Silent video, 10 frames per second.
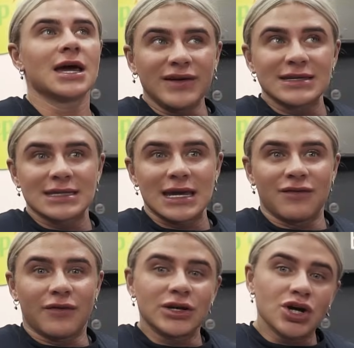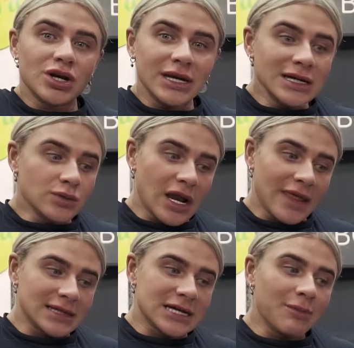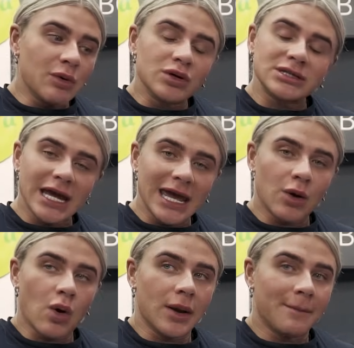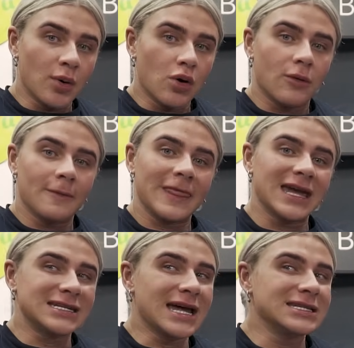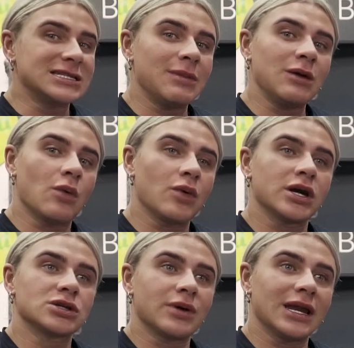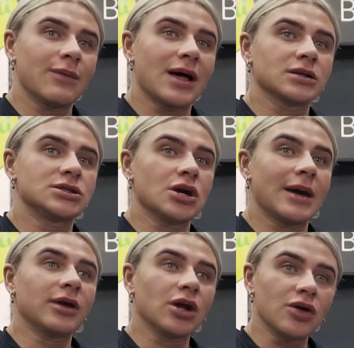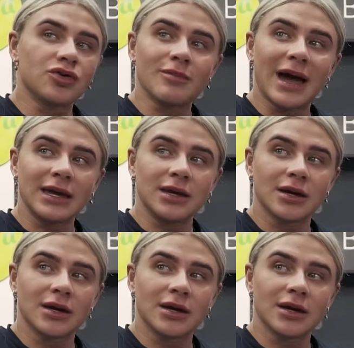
Obviously, if we don't need one at that time, we wouldn't take one, but it tends to be what works really well. So I'm going to go through my